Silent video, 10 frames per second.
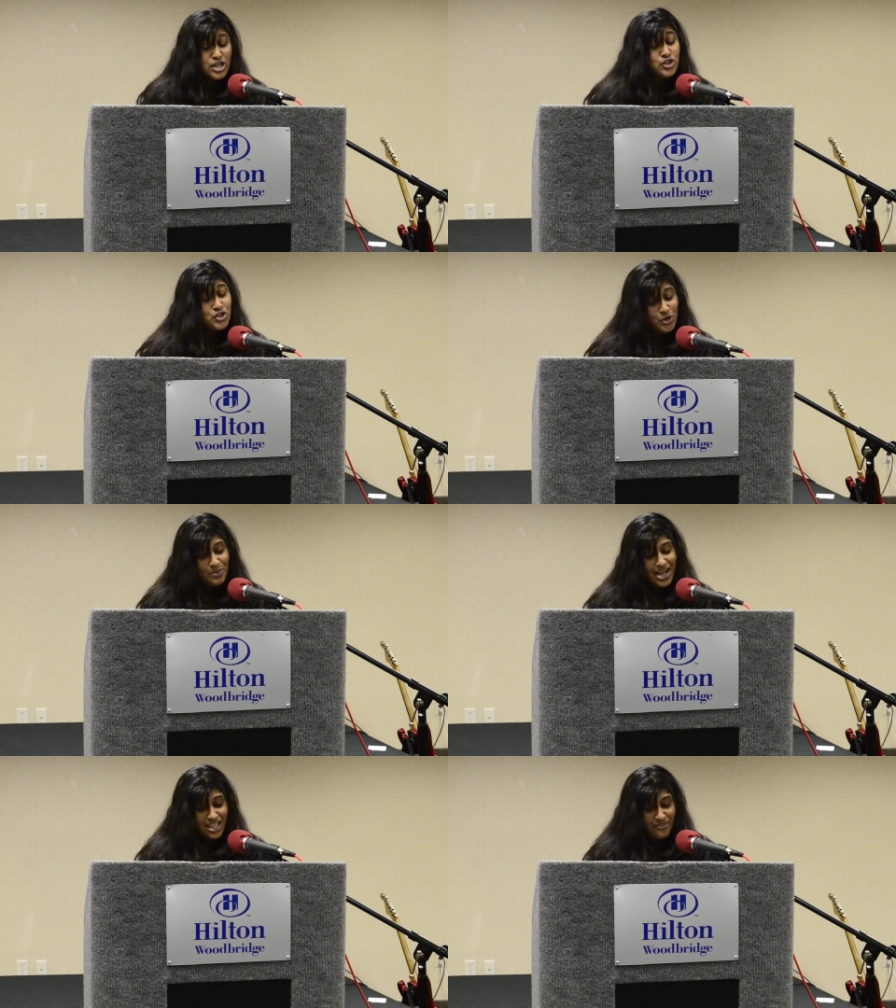To
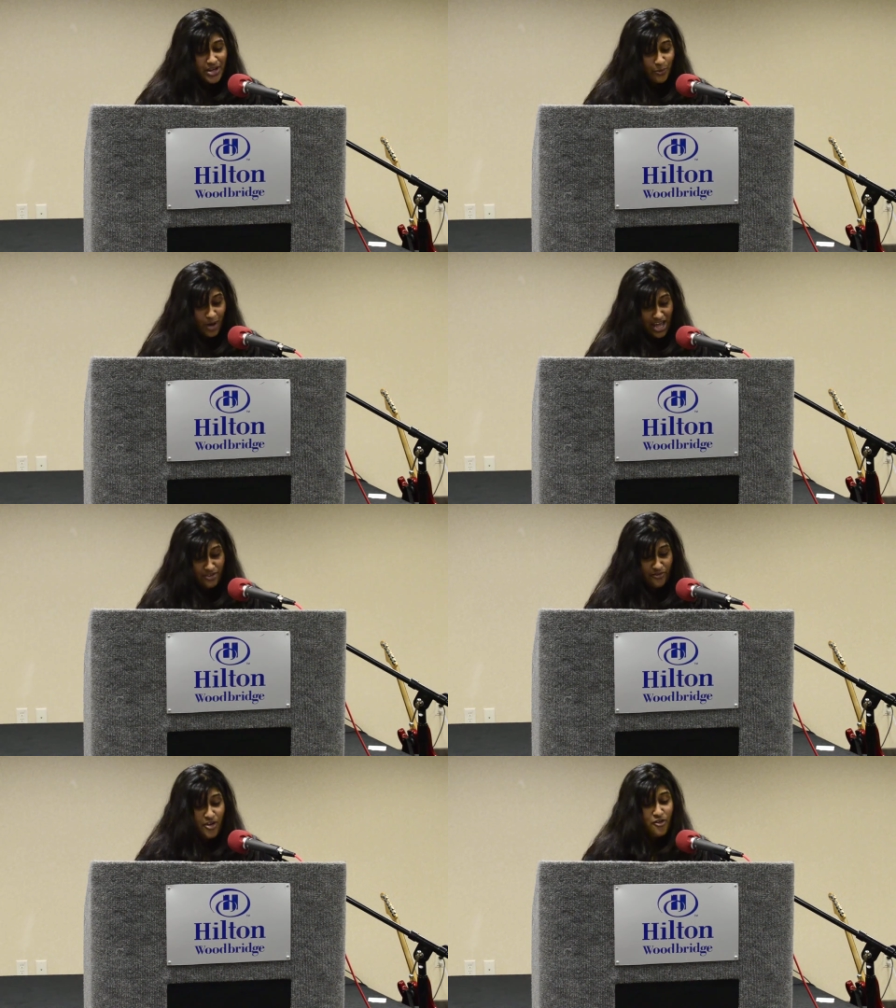my loving wife,
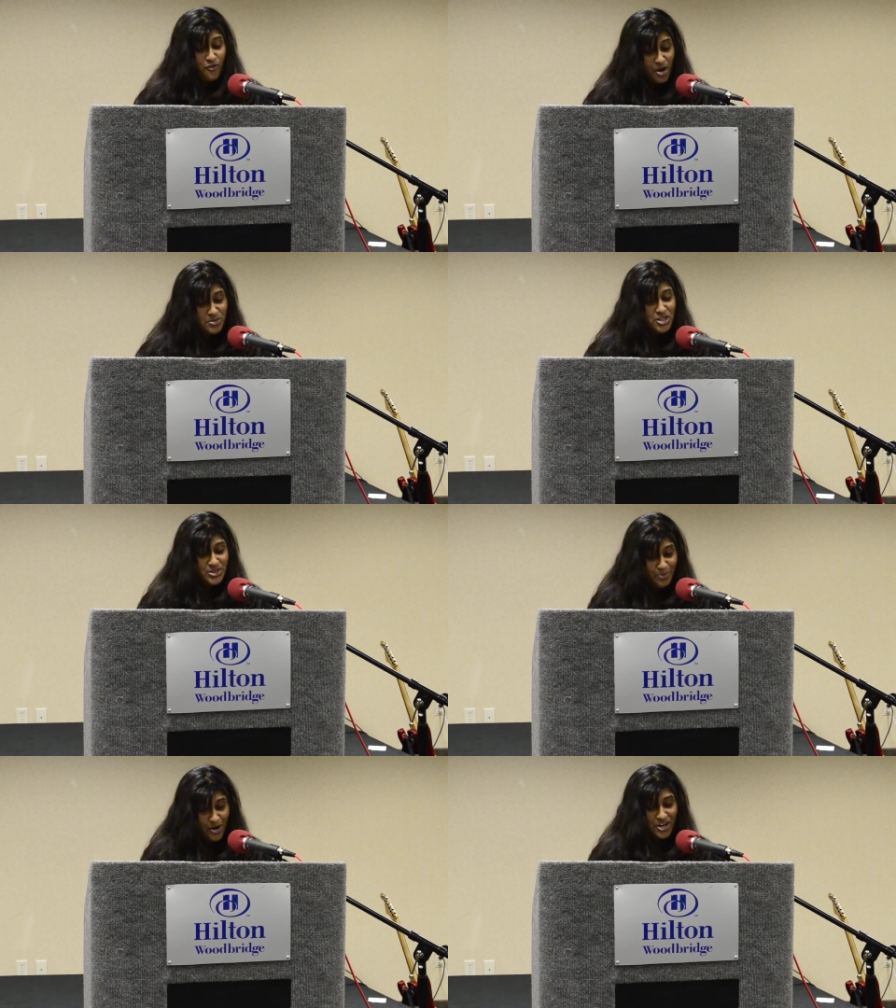from your
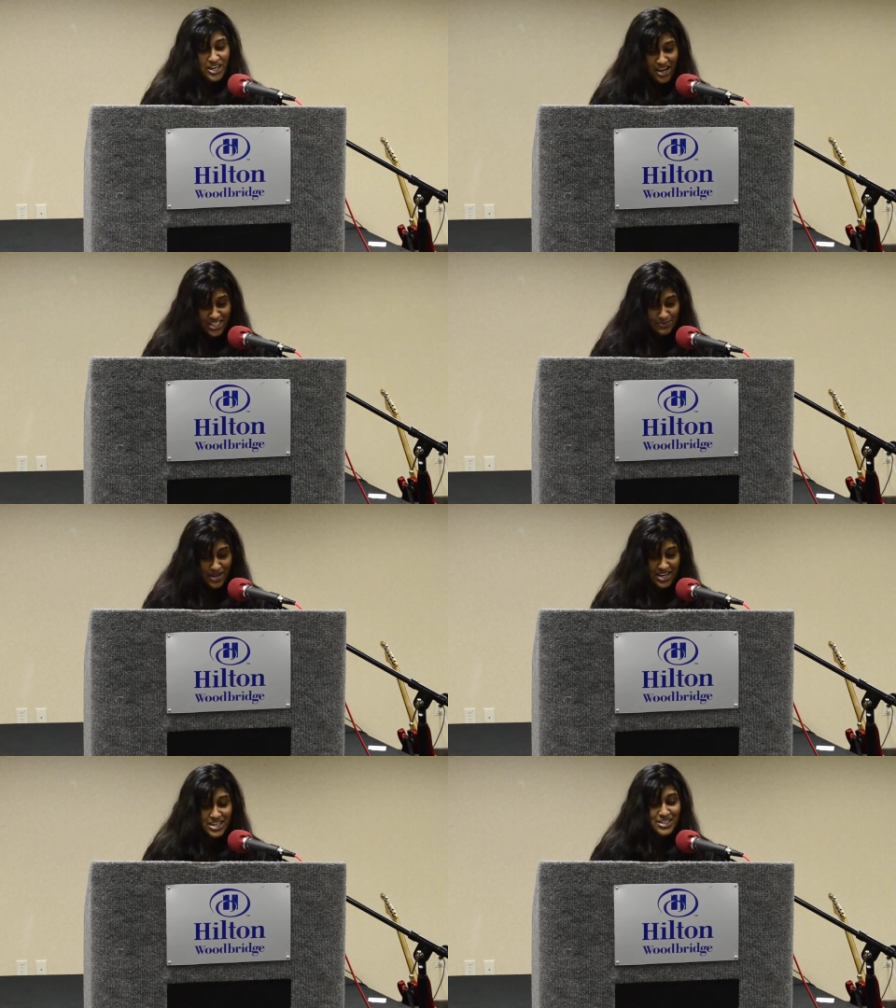departed husband.